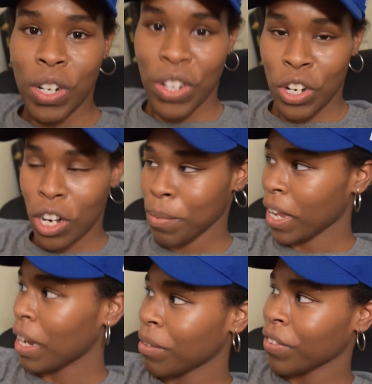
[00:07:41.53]
I just charged my
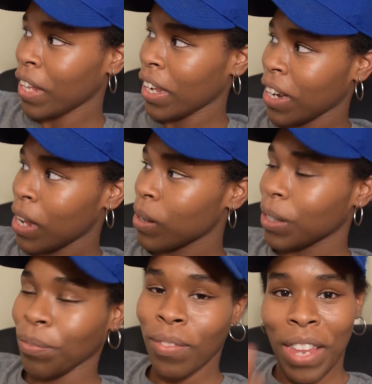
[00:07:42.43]
camera for like an
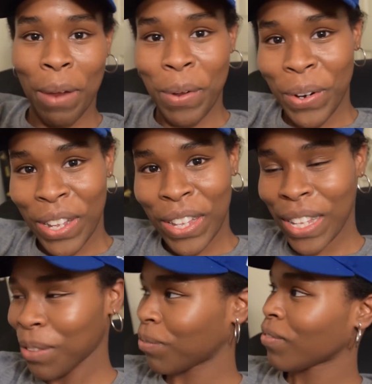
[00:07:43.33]
hour. I wrote a
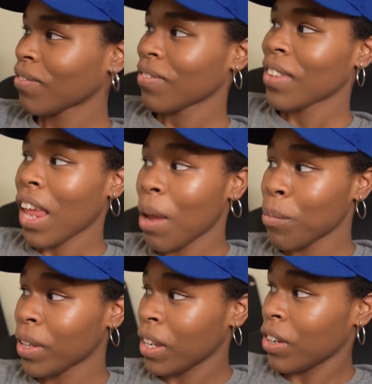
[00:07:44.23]
hook. I'm
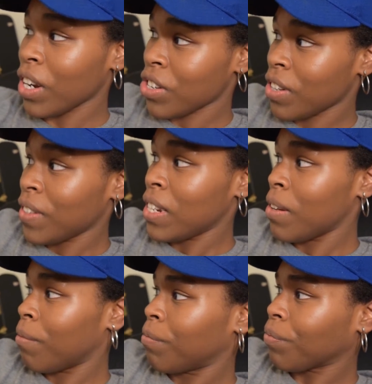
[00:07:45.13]
really hungry. I should have
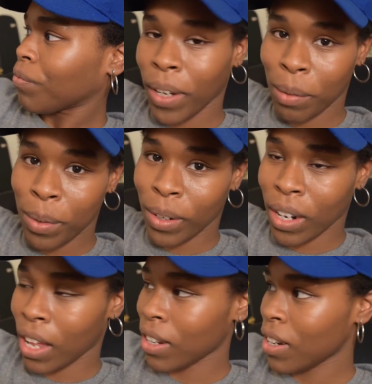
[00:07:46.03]
eaten. My computer
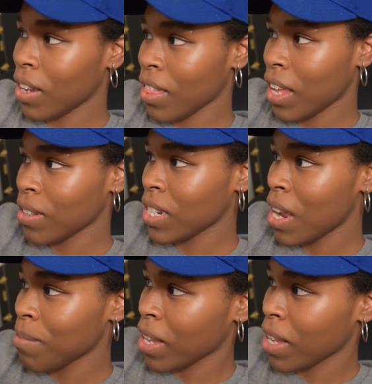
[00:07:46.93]
got 1,000 times